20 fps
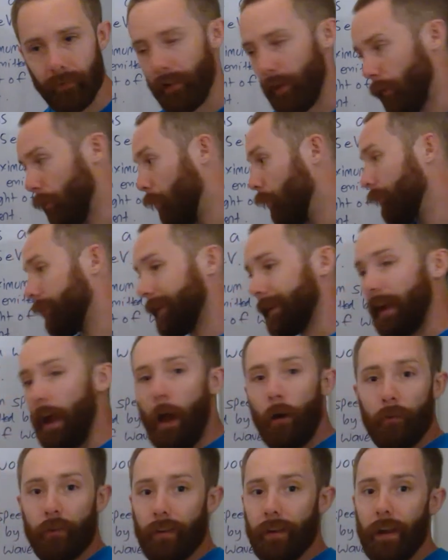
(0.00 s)
Now, the
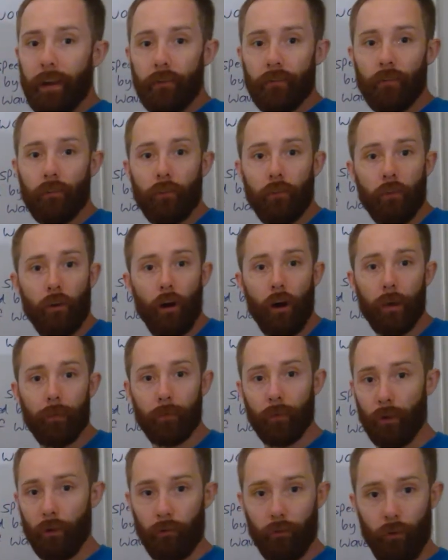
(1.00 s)
calculations that I'm
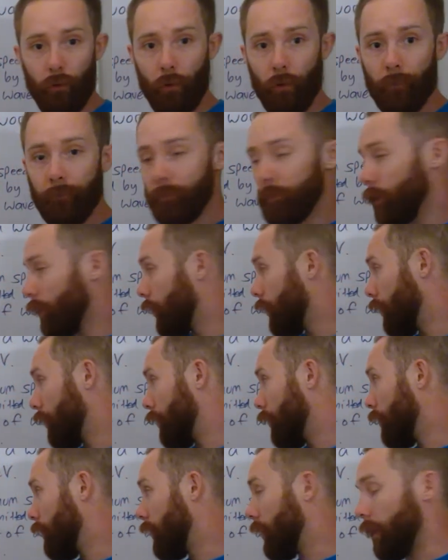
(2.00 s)
going to do
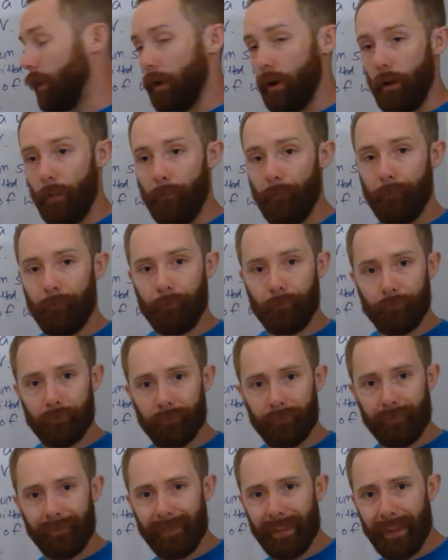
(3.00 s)
are,
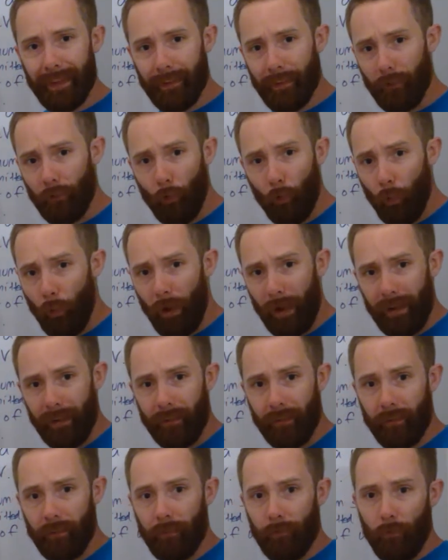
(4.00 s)

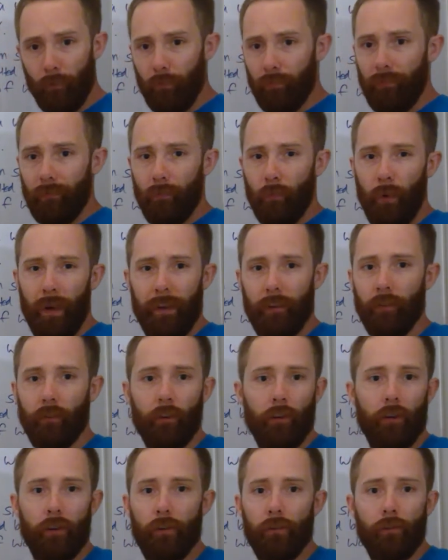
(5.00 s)
we're just
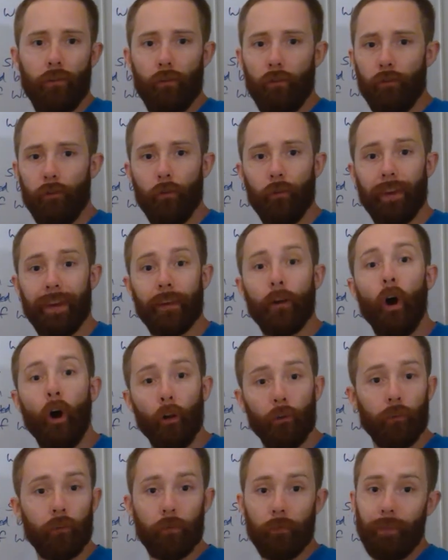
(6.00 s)
going to use a
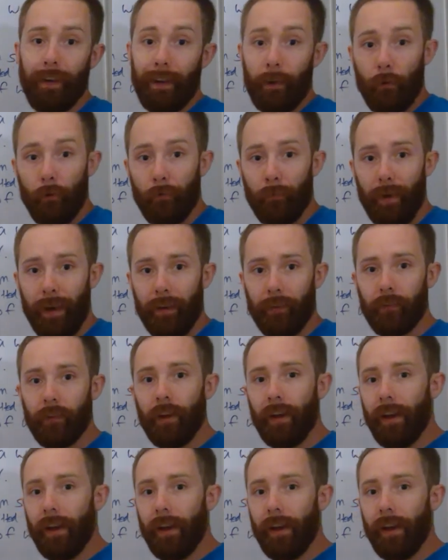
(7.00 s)
constant value of mass.